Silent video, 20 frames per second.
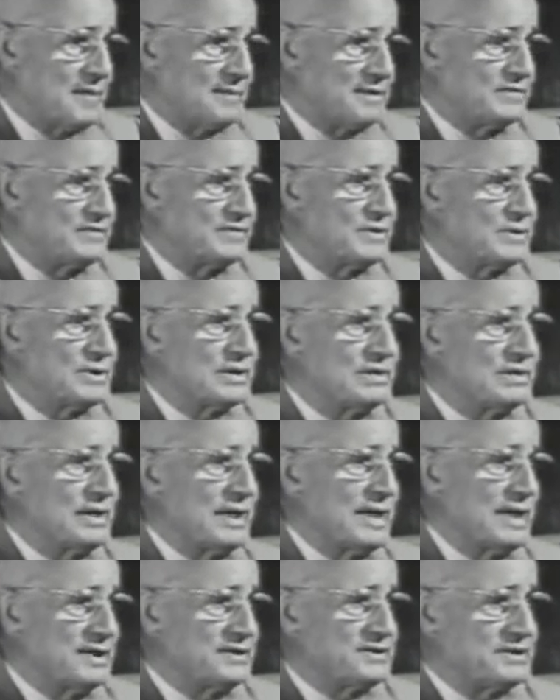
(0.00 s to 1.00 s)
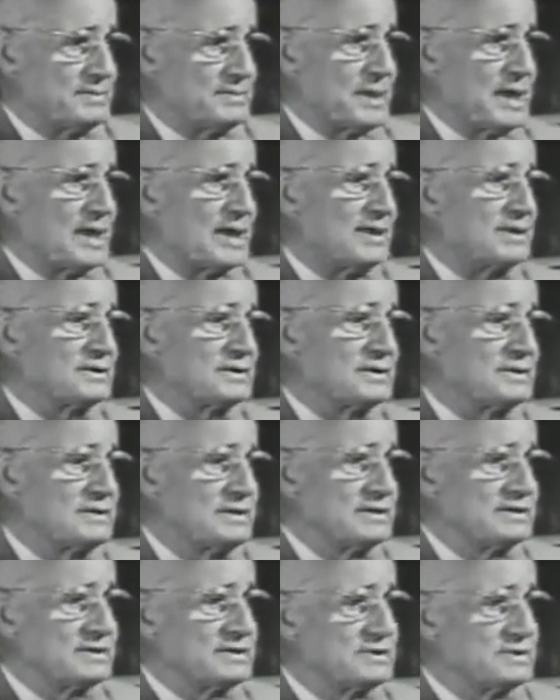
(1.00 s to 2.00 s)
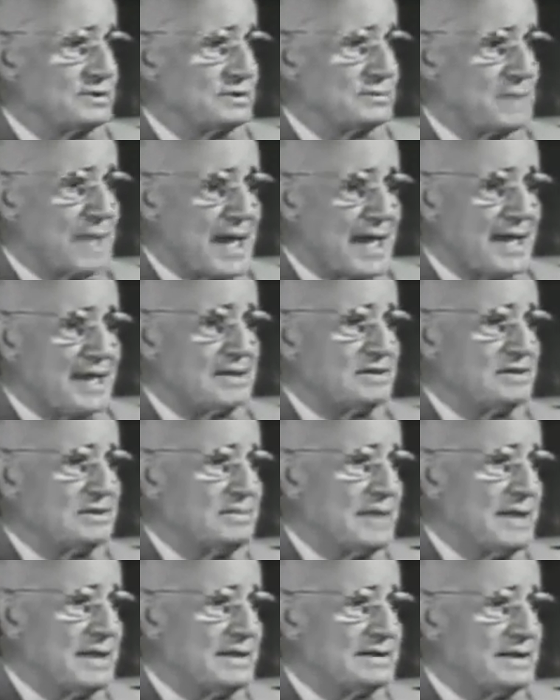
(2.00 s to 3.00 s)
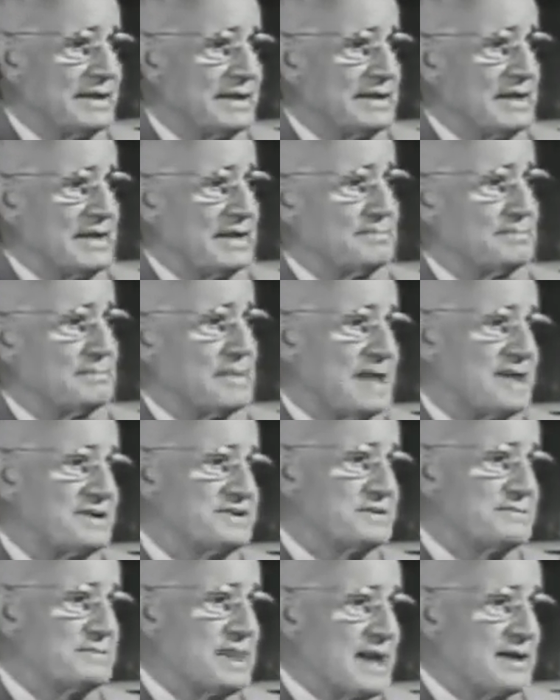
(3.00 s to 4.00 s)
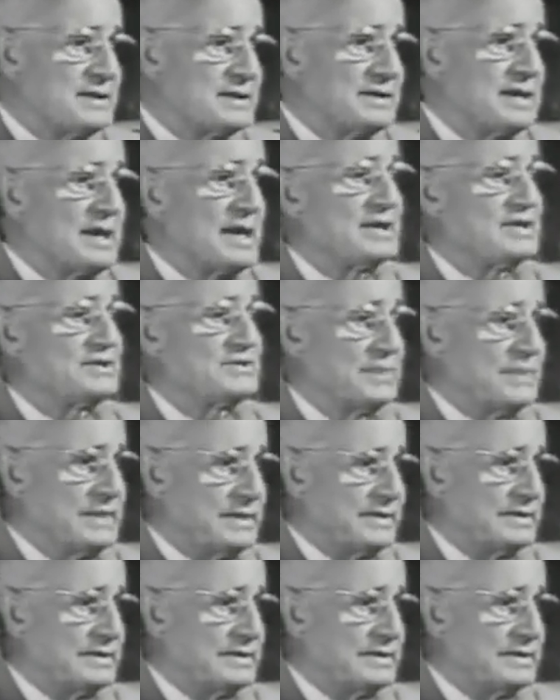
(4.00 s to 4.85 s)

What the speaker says: the habit of going the extra mile conditions your mind to maintain a mastermind alliance